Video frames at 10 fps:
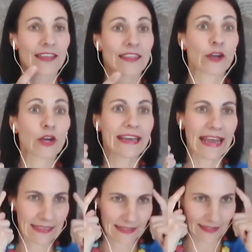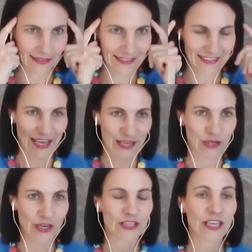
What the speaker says: they connect it, you know.